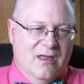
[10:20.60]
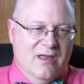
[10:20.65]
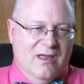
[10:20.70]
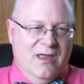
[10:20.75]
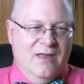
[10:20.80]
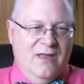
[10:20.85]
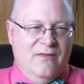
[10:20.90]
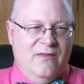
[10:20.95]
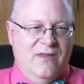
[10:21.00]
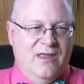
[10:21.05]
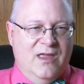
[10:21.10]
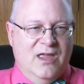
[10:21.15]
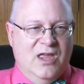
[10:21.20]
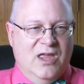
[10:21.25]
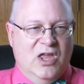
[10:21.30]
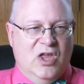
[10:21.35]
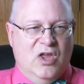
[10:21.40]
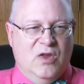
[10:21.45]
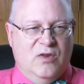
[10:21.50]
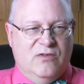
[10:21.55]
In
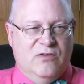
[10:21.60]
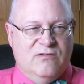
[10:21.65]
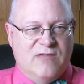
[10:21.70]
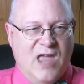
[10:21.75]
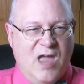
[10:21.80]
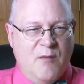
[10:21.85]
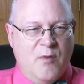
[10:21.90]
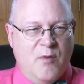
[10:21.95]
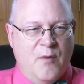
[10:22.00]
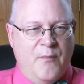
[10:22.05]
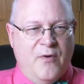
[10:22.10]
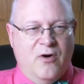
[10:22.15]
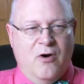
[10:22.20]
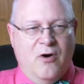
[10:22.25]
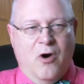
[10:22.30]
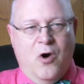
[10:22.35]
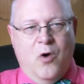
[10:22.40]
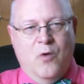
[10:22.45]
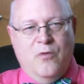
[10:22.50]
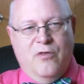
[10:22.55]
the table
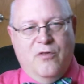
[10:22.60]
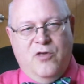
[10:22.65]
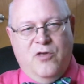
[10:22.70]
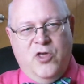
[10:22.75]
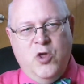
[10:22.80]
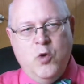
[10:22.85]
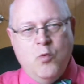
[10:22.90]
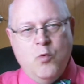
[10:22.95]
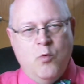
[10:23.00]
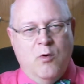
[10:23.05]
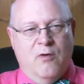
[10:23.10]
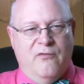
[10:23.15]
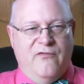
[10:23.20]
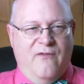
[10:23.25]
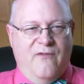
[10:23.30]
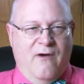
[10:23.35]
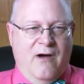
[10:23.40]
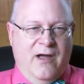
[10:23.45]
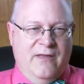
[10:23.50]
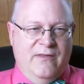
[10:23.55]
below, you will
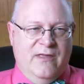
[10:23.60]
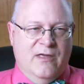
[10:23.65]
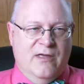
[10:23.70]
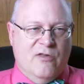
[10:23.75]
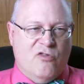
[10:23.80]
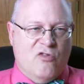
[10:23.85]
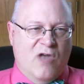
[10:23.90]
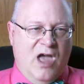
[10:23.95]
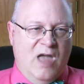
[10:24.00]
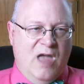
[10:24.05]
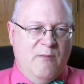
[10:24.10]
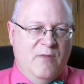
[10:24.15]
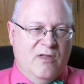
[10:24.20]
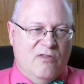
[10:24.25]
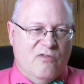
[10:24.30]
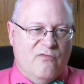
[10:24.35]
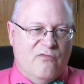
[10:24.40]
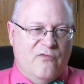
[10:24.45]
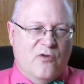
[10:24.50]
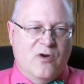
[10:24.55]
find the
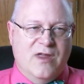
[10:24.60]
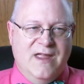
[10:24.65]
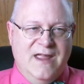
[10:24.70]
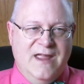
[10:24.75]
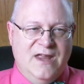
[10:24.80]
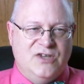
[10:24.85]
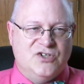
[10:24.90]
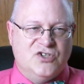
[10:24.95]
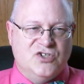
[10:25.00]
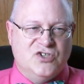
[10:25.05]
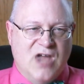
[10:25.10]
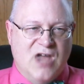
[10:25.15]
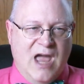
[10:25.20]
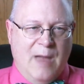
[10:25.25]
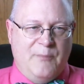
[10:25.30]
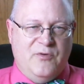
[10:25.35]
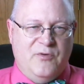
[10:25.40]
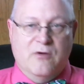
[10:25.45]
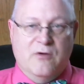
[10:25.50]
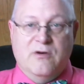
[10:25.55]
assignments for each
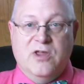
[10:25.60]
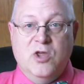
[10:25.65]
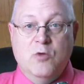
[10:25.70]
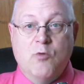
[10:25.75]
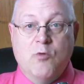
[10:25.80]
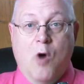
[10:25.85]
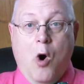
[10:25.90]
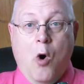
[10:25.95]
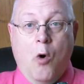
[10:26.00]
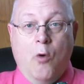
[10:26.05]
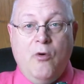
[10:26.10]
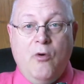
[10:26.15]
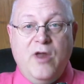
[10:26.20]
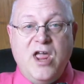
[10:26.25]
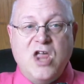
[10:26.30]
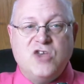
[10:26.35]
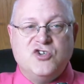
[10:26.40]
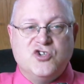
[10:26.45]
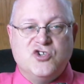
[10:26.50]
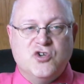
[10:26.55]
chapter. You
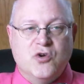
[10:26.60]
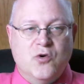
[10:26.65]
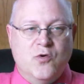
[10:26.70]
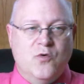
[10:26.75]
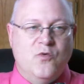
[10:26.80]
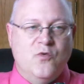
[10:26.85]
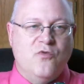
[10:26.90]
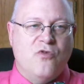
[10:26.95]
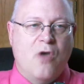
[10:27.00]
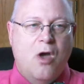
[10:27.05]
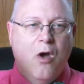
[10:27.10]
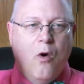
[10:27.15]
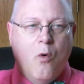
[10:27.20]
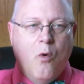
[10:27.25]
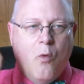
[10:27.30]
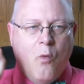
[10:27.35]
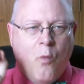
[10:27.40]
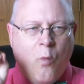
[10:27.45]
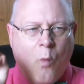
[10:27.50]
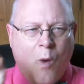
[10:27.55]
only choose
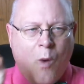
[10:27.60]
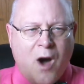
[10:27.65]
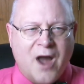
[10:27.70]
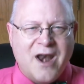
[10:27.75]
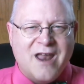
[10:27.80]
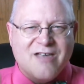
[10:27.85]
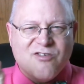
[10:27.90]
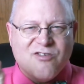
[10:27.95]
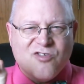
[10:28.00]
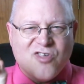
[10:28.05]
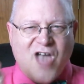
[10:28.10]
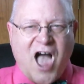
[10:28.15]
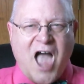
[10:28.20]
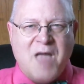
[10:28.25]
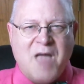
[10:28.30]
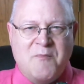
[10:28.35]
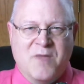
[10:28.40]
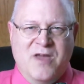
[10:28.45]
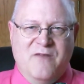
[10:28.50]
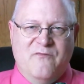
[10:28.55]
one
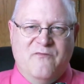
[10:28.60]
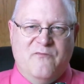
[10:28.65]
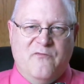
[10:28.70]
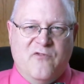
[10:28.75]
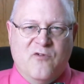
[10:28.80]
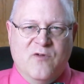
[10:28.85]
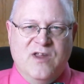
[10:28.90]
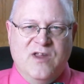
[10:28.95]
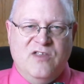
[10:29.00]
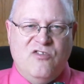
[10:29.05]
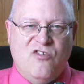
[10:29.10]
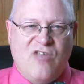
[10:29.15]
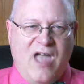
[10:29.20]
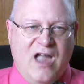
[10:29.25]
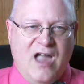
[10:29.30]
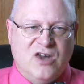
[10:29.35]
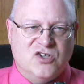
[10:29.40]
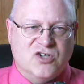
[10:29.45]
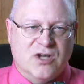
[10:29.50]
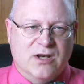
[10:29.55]
assignment for each
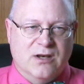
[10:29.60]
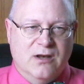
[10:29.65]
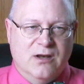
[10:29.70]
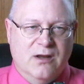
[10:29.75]
section.